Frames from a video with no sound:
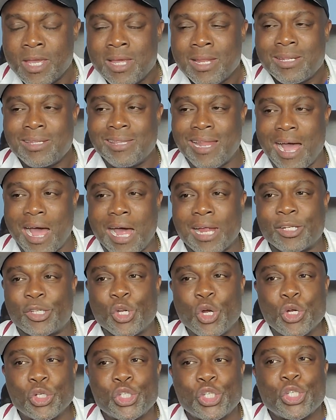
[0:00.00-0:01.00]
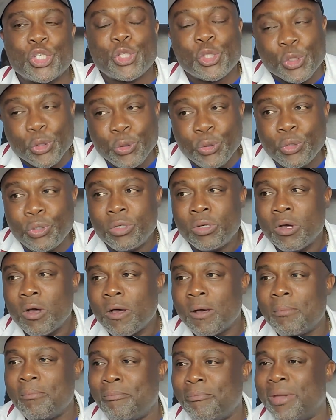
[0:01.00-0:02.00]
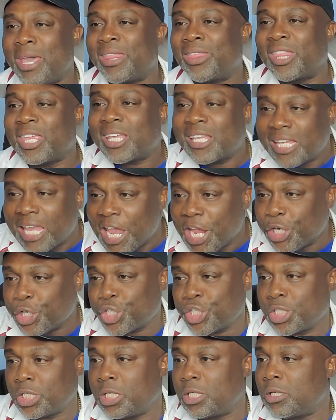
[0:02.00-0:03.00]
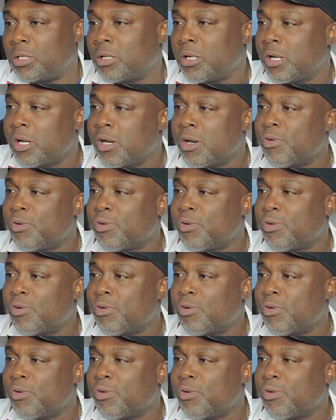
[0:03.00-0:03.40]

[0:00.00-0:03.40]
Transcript: Now, those two medication